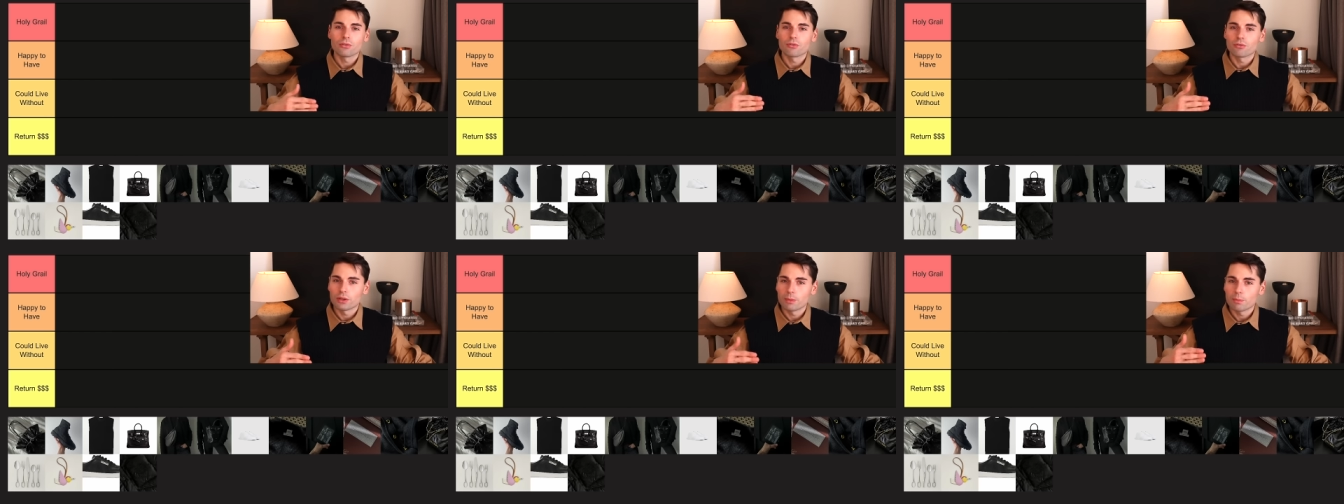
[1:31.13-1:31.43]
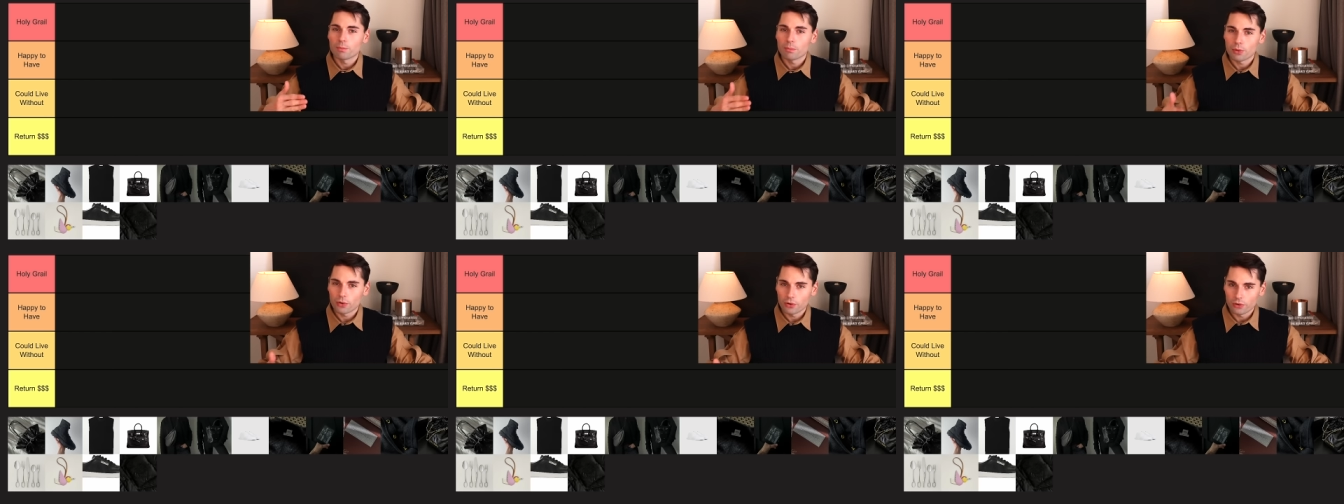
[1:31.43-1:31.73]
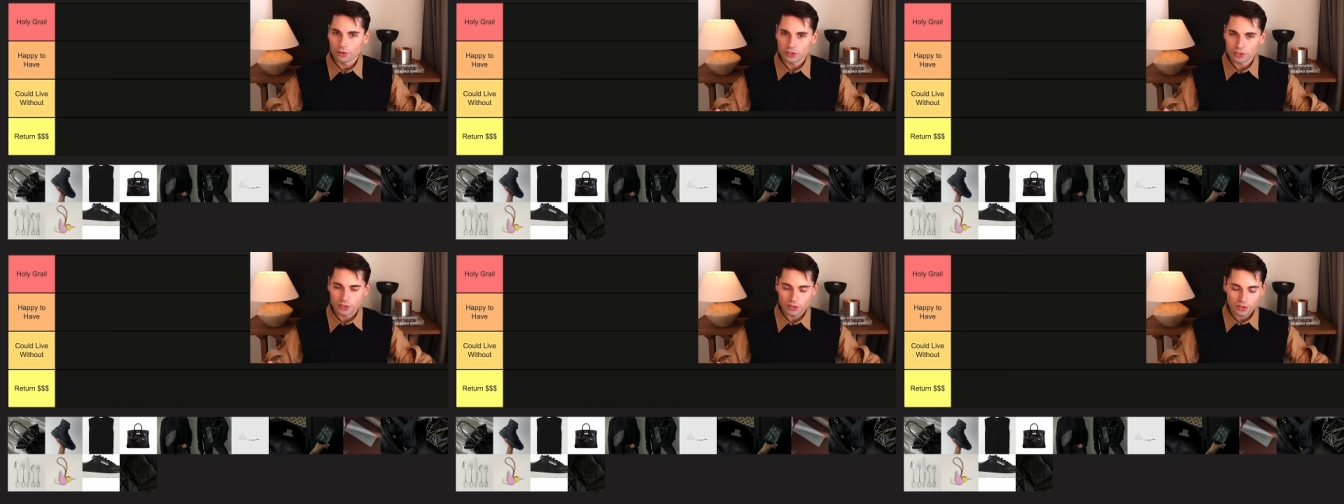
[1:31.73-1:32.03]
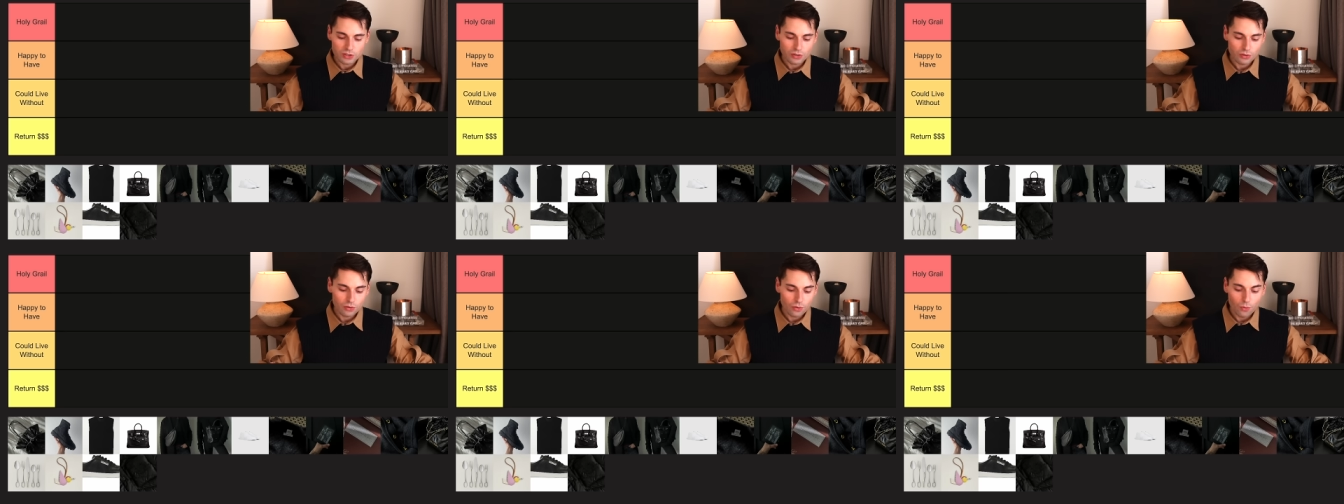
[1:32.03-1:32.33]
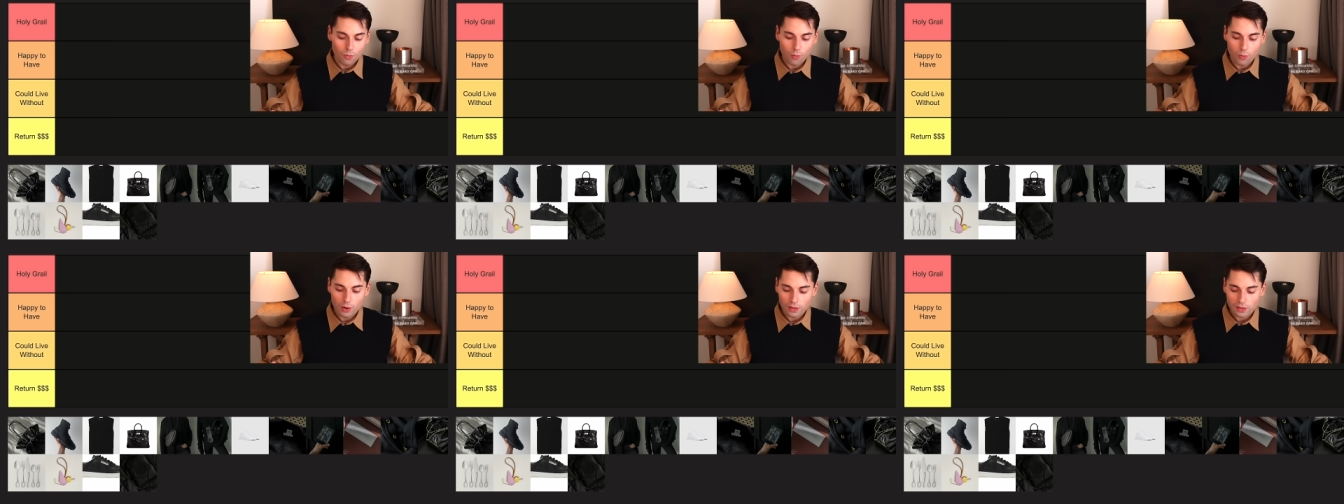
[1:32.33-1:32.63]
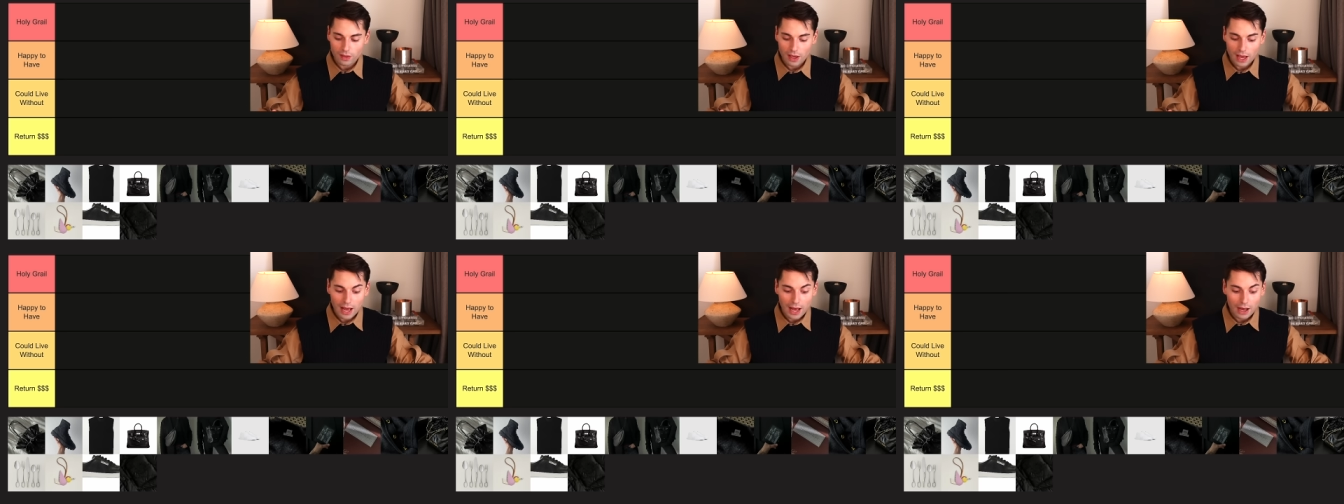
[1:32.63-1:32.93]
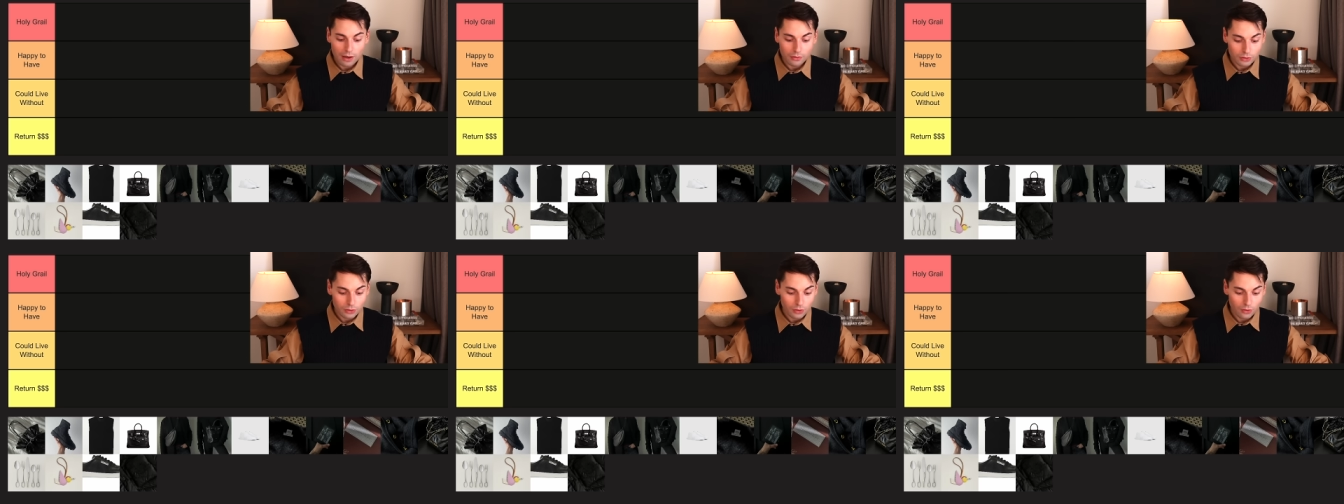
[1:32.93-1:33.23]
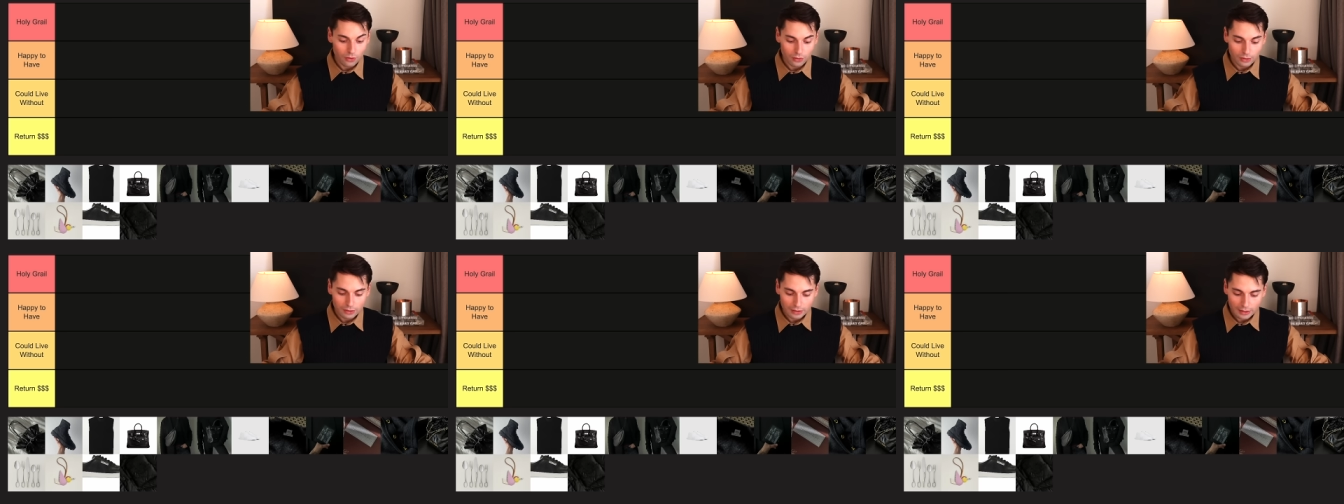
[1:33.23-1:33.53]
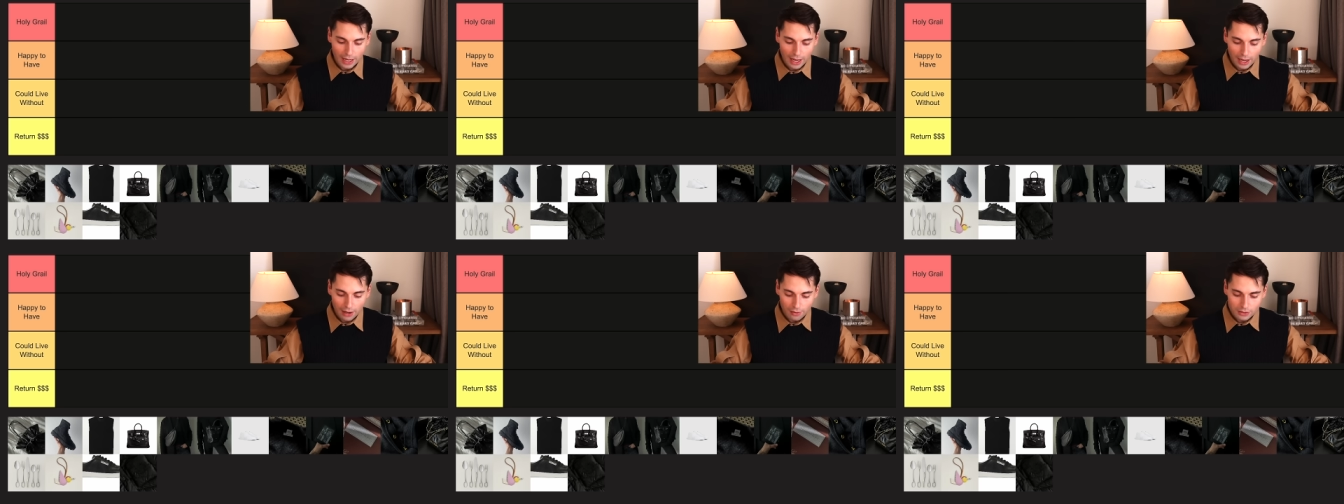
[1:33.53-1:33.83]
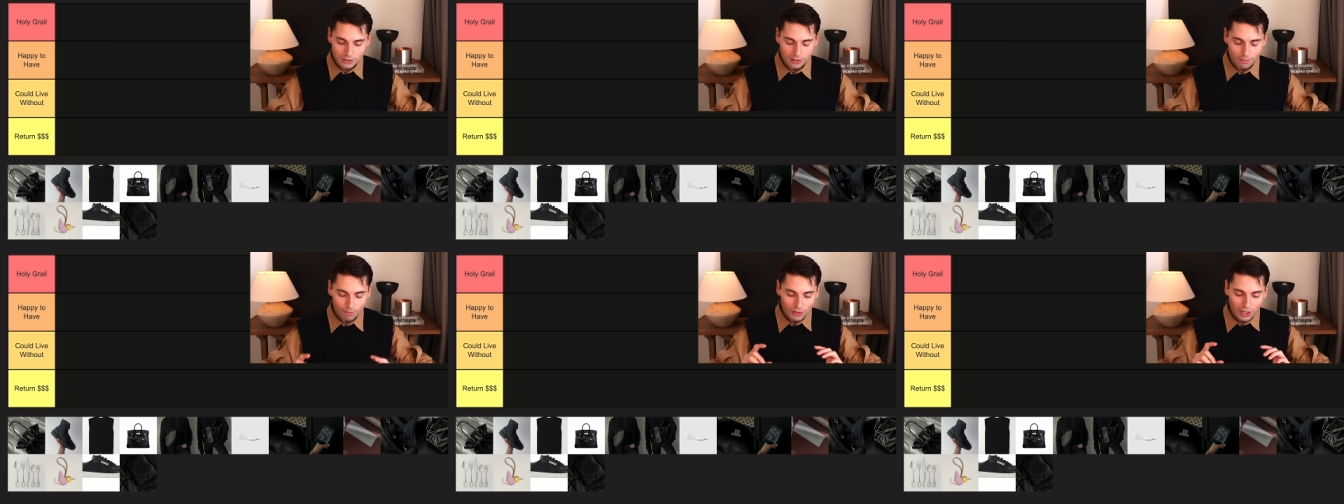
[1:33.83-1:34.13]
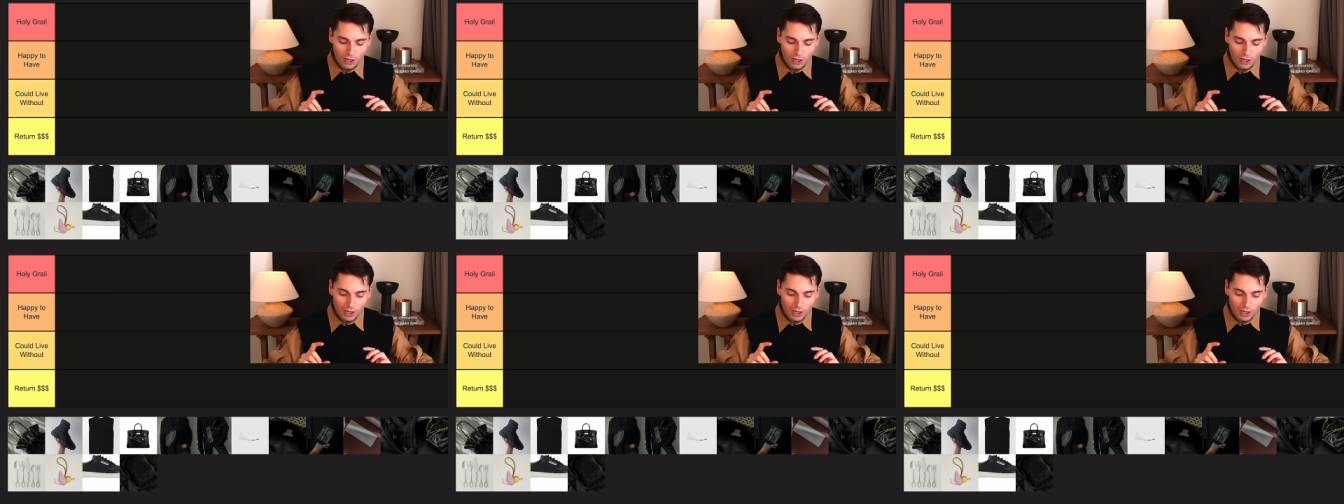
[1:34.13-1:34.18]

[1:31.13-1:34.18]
repurchase without a doubt.